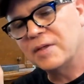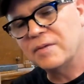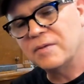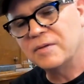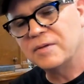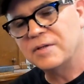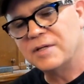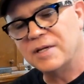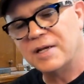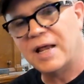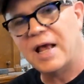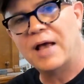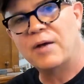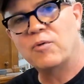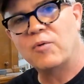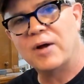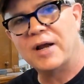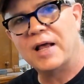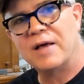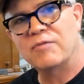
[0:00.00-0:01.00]
didn't
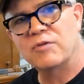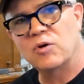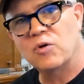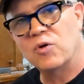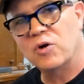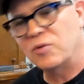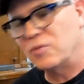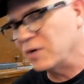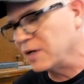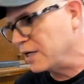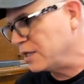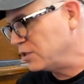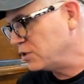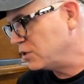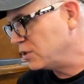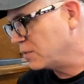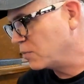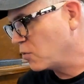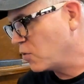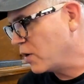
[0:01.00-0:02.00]
quite have the chord
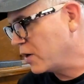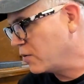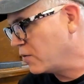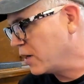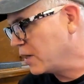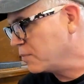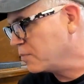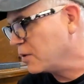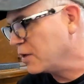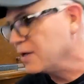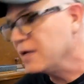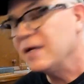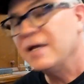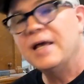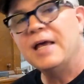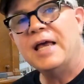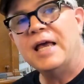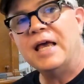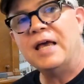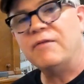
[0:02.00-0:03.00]
relationship quite right, but
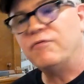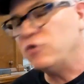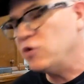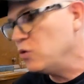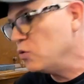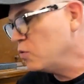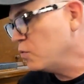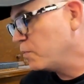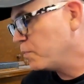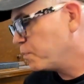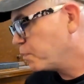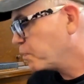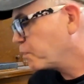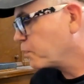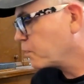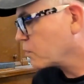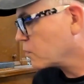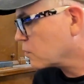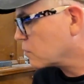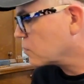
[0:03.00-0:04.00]
if you
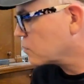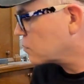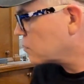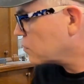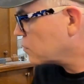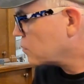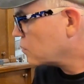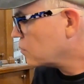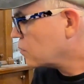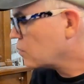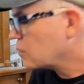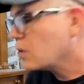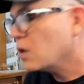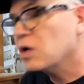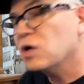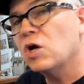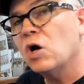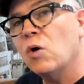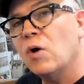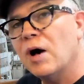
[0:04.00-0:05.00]

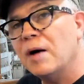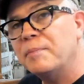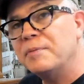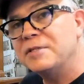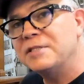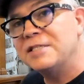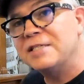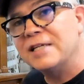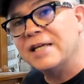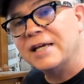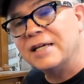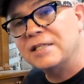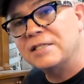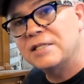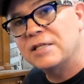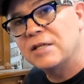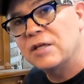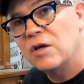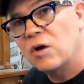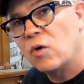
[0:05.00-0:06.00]
go up a
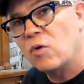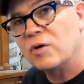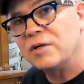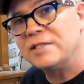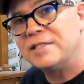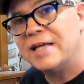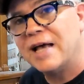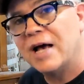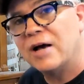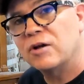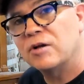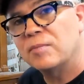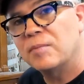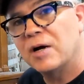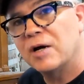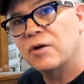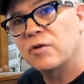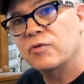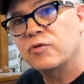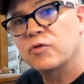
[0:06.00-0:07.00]
sixth or down a
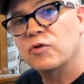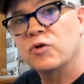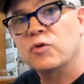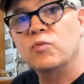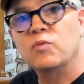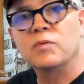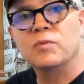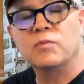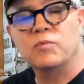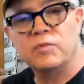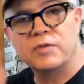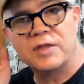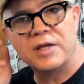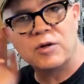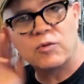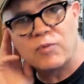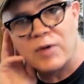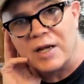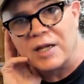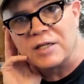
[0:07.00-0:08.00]
minor third,
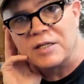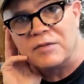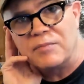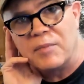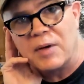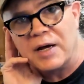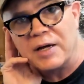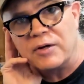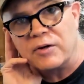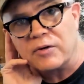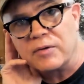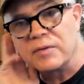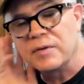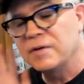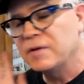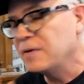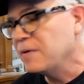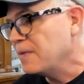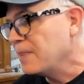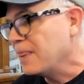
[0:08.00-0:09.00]
think relative minor,
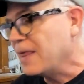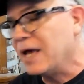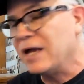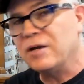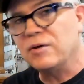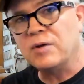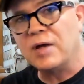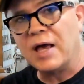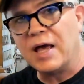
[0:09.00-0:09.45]
and